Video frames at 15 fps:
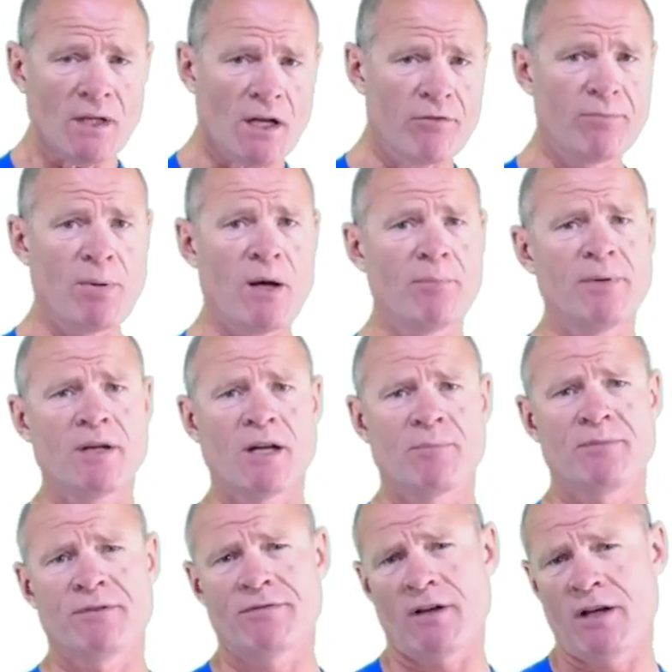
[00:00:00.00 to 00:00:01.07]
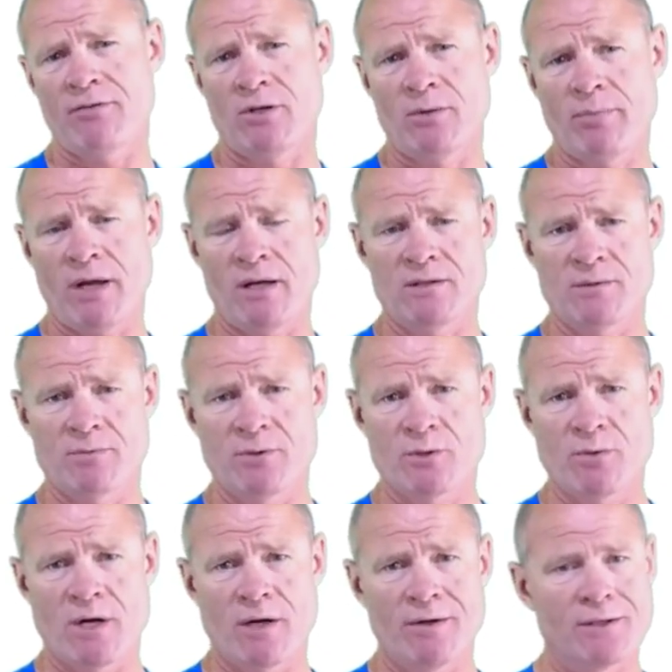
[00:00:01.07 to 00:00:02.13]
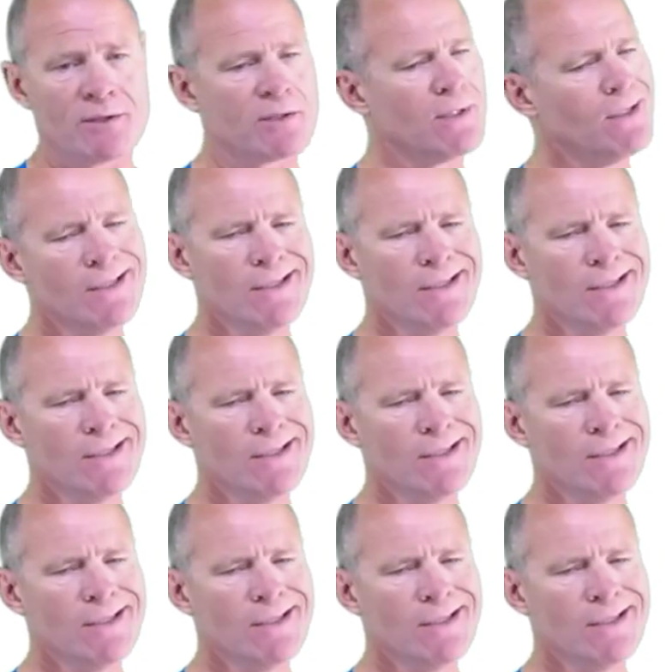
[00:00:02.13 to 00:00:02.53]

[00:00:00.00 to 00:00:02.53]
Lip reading: of pumping up to 500 pounds per square inch.